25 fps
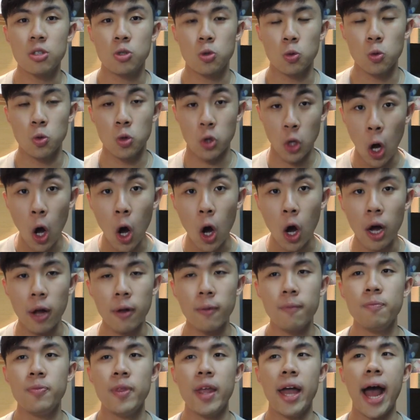that do
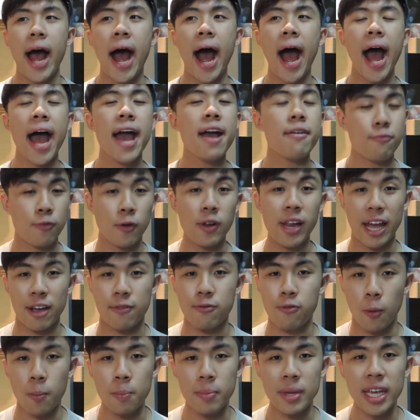not,
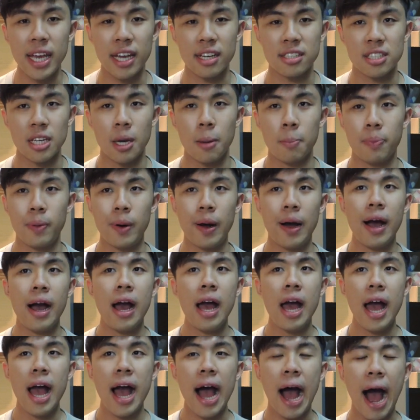for me example,
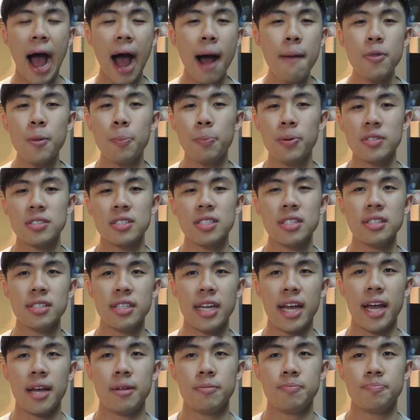I'm the person
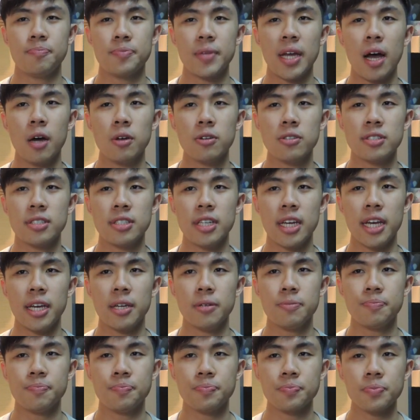that, how to
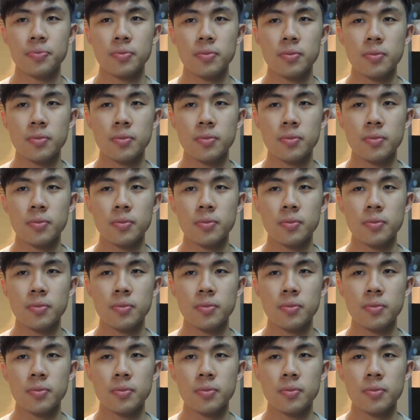say,